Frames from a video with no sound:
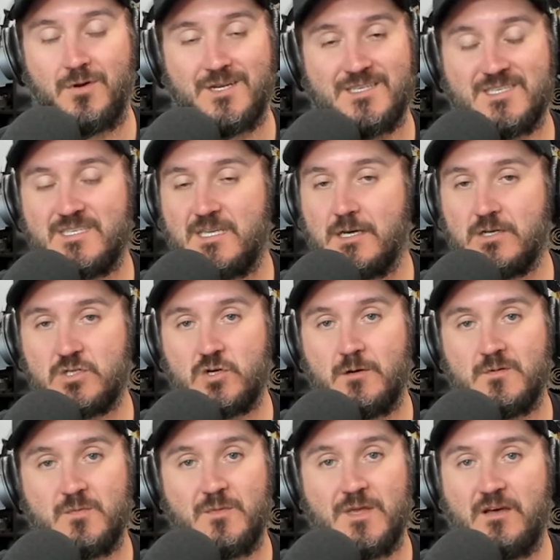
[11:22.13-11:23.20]
but it still
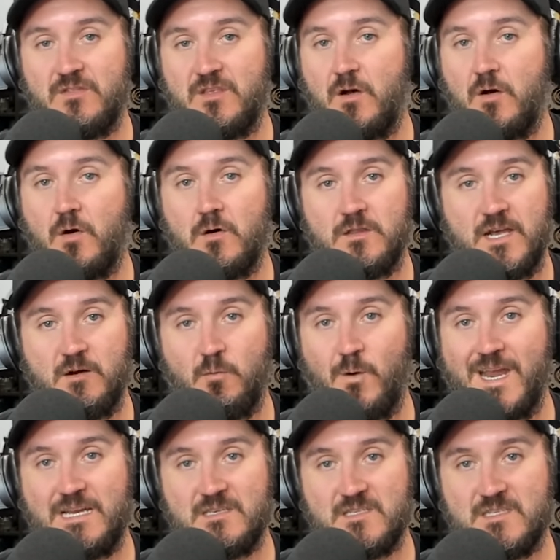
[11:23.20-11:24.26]
trips me out that all that
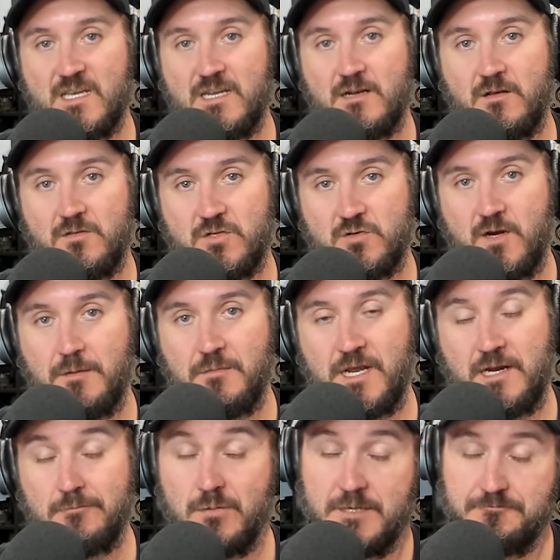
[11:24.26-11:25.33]
weight is sitting on the drain
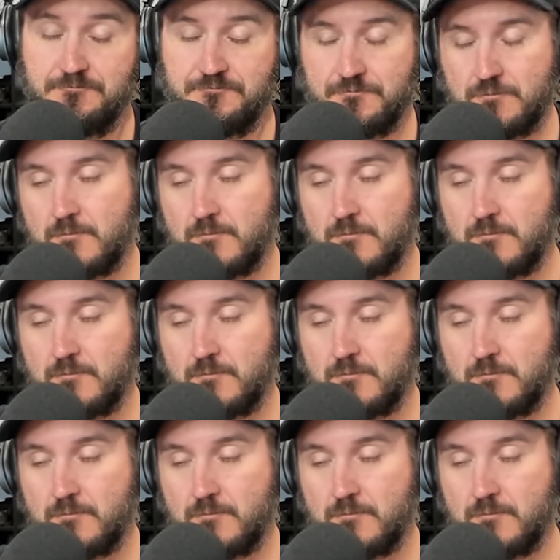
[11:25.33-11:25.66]
pan. But